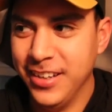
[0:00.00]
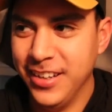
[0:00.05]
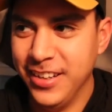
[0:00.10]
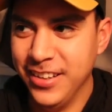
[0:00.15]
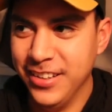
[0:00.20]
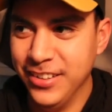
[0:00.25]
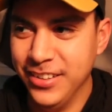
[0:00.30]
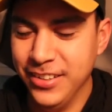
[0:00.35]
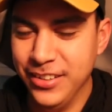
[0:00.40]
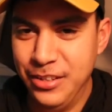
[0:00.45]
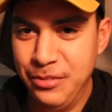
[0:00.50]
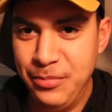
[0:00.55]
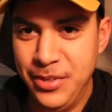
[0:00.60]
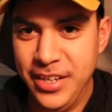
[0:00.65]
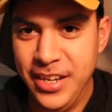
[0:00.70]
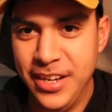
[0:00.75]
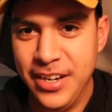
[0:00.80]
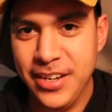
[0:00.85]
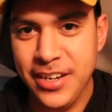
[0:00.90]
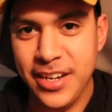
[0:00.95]
And the
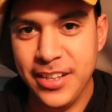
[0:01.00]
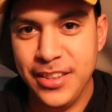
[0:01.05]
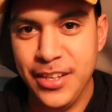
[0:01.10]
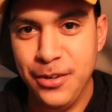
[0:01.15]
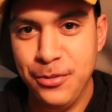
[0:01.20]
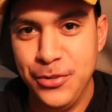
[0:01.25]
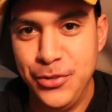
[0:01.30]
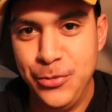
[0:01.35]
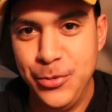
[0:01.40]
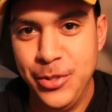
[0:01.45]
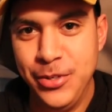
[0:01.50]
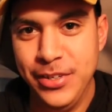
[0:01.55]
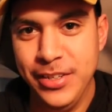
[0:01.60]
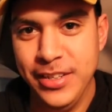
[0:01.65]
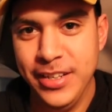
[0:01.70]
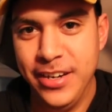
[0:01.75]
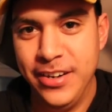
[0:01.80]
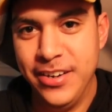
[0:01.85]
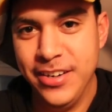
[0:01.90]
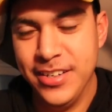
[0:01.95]
beginning I thought was real
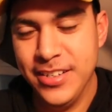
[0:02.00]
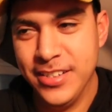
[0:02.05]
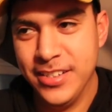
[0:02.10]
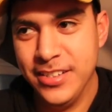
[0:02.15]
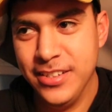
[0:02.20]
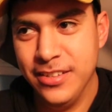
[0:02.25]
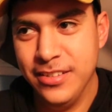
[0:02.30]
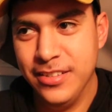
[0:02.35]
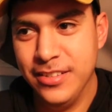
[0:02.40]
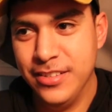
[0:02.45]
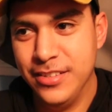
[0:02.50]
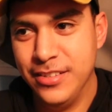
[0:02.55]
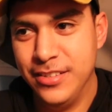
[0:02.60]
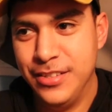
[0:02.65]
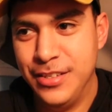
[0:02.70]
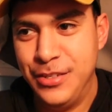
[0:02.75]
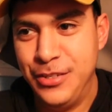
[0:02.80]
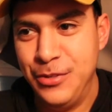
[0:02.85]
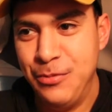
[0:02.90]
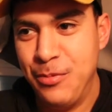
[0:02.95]
hilarious.
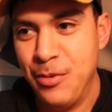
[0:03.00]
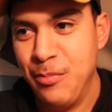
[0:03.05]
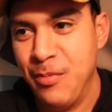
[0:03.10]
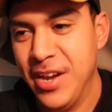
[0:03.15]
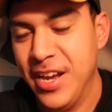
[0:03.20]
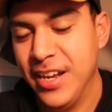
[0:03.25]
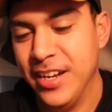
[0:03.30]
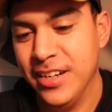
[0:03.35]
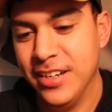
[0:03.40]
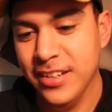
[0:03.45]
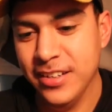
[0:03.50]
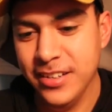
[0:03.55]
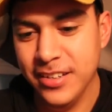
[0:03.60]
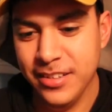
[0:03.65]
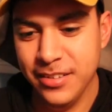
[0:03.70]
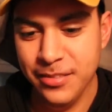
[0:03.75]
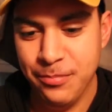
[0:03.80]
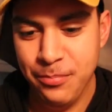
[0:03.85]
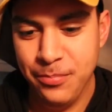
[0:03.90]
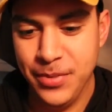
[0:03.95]
Superman
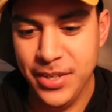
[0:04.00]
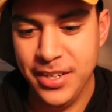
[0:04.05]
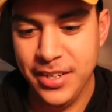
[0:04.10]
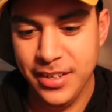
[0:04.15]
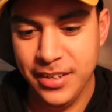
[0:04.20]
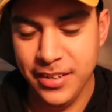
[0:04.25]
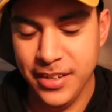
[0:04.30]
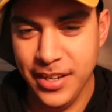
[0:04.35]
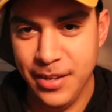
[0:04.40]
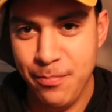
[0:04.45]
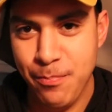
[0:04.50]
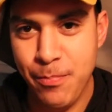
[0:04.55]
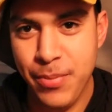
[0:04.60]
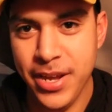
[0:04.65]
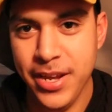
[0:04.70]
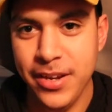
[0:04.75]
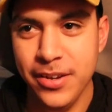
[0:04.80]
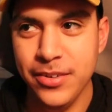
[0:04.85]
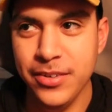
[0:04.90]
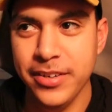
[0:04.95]
being
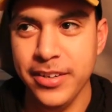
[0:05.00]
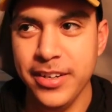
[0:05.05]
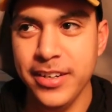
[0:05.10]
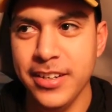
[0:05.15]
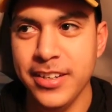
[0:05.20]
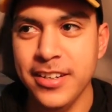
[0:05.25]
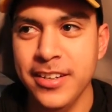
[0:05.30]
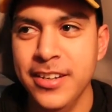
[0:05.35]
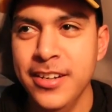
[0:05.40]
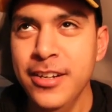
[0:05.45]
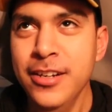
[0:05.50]
impaled and